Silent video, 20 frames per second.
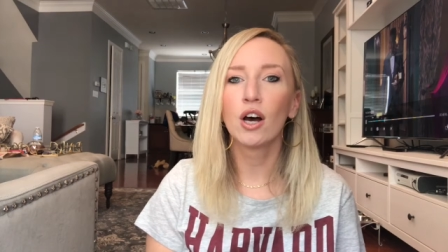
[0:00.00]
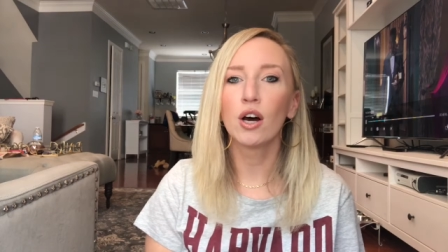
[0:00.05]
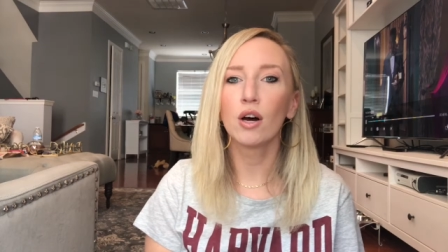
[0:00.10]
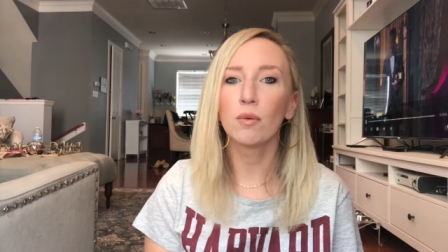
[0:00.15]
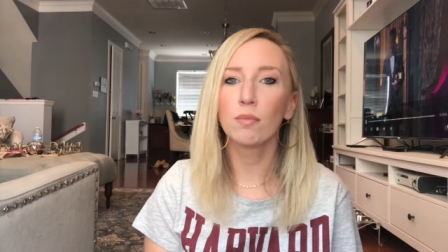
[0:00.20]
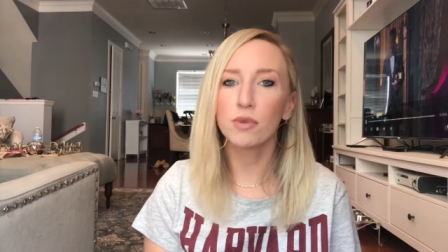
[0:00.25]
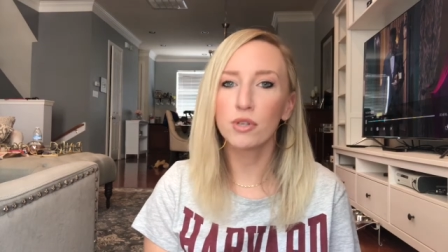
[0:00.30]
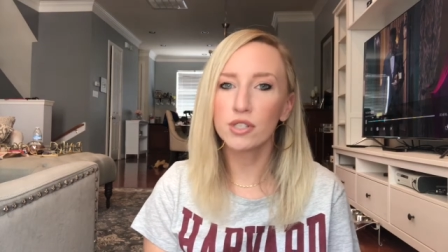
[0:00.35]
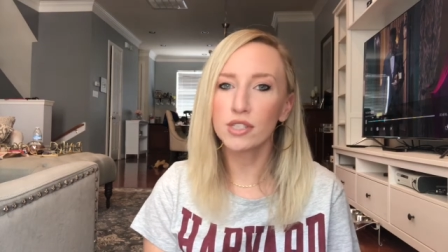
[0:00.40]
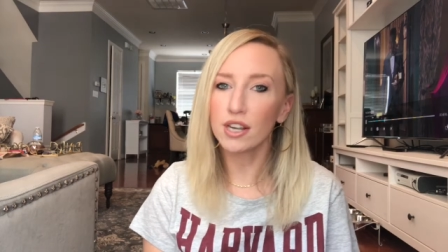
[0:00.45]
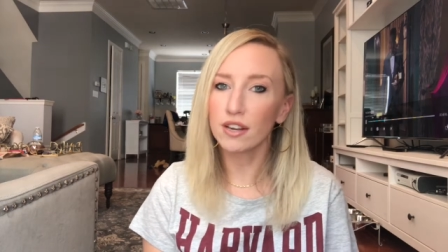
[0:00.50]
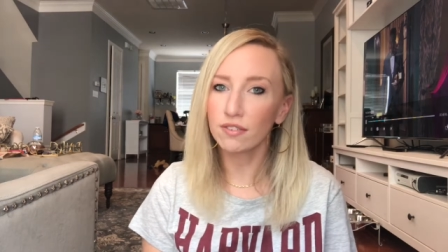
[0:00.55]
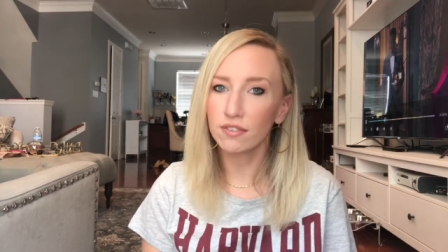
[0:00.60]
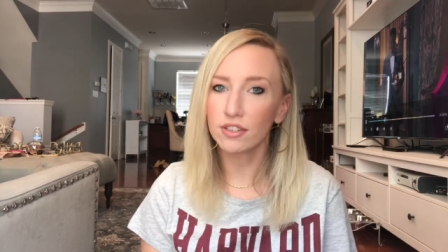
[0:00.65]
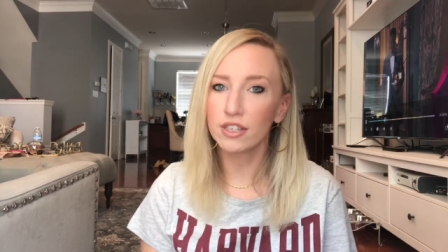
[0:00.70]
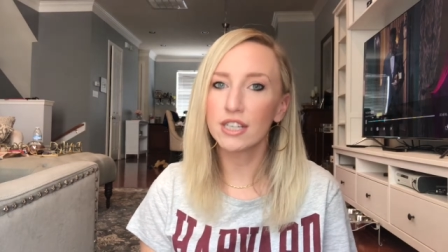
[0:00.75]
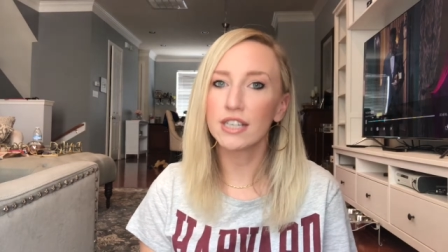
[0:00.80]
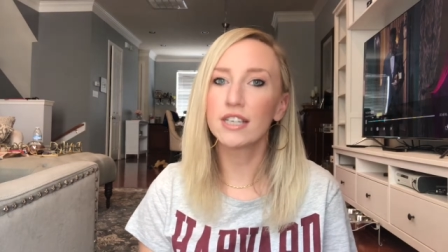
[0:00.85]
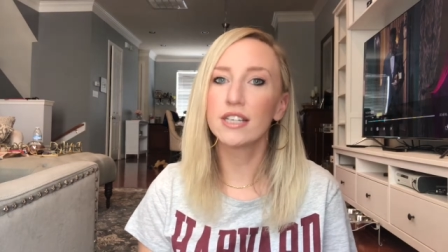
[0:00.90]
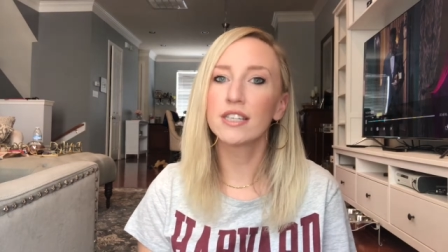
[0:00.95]
almost
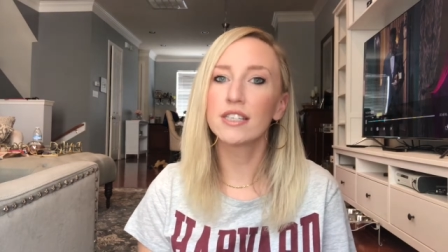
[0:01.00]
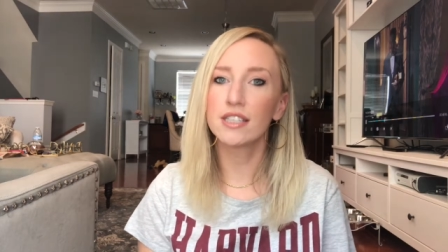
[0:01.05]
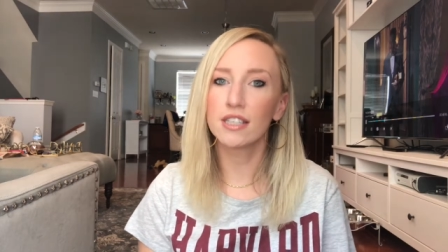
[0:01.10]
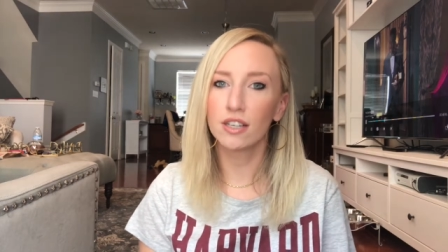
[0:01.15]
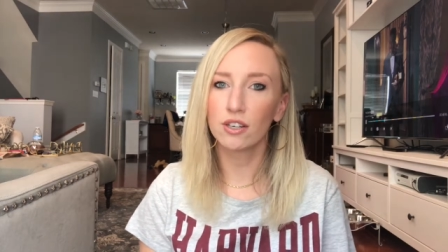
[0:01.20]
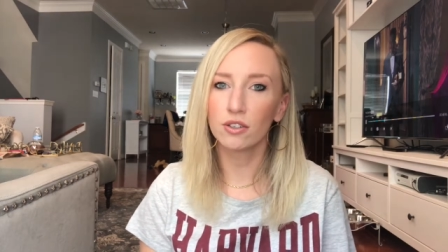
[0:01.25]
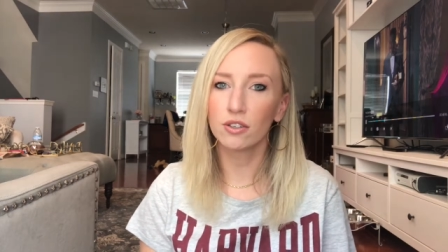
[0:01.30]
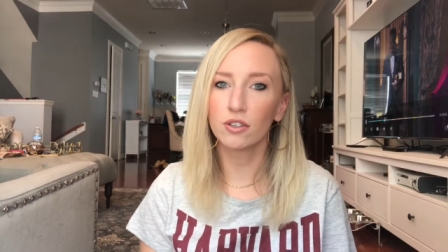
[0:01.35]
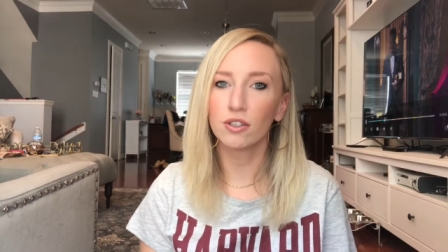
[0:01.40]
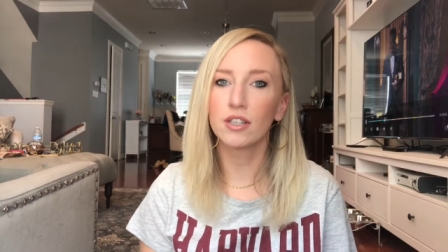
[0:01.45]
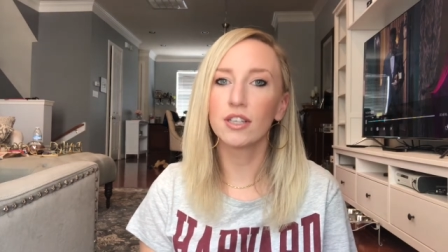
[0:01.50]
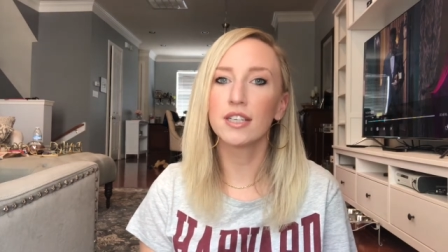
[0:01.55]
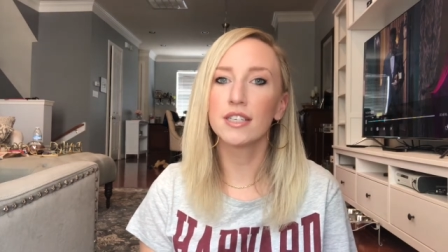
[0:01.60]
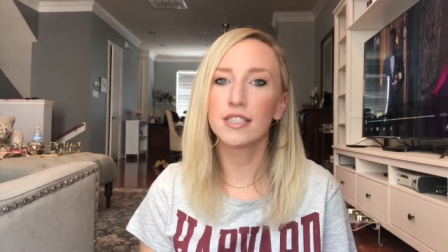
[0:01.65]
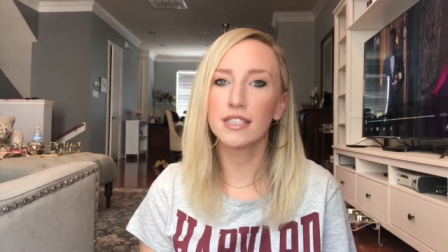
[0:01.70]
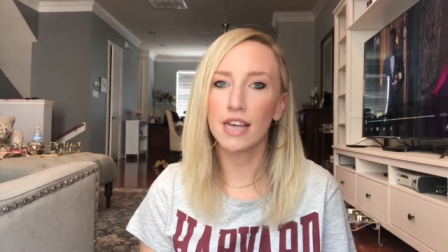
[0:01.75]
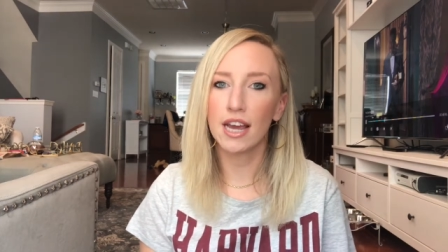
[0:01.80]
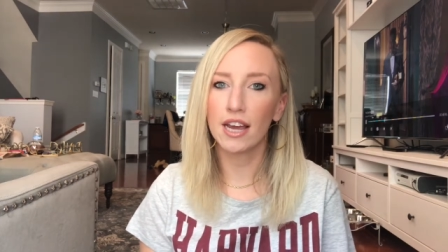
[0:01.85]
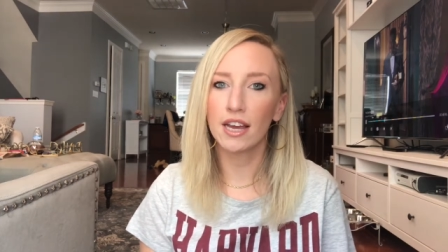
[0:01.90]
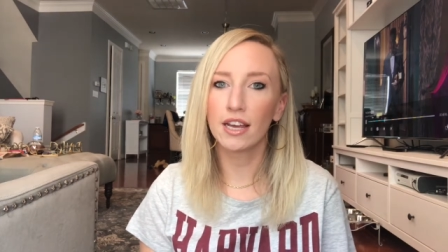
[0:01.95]
every single
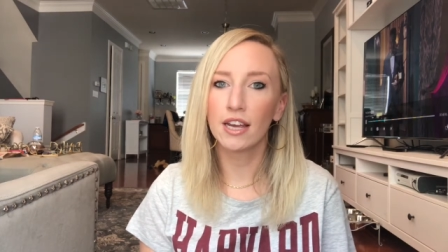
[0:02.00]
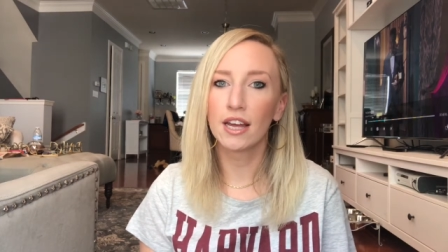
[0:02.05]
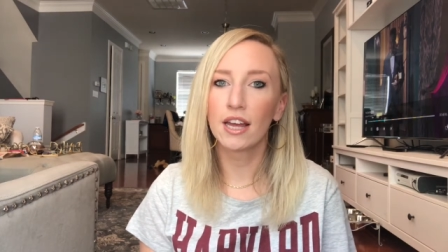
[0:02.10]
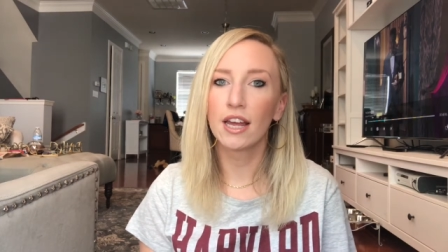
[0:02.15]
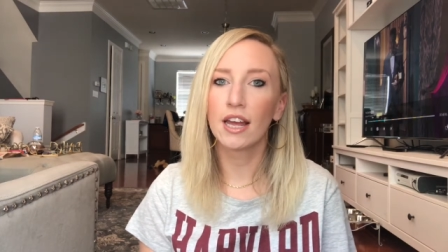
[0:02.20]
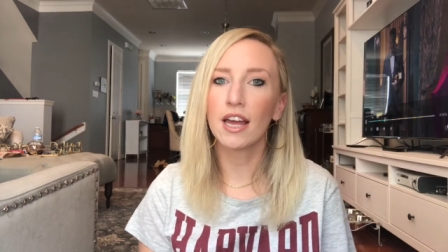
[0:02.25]
day